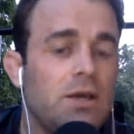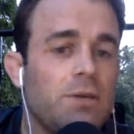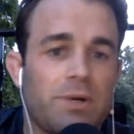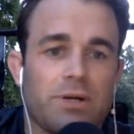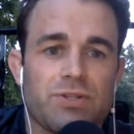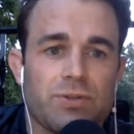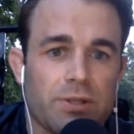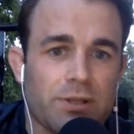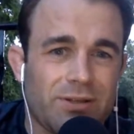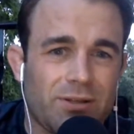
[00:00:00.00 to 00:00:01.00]
but also the
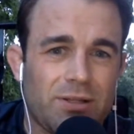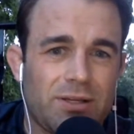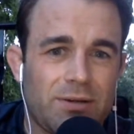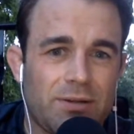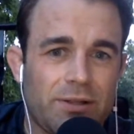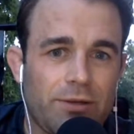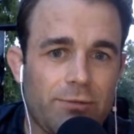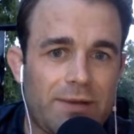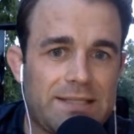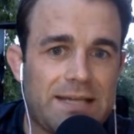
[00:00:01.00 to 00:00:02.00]
little
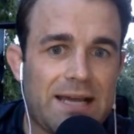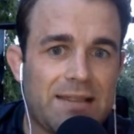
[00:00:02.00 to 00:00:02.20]
red dot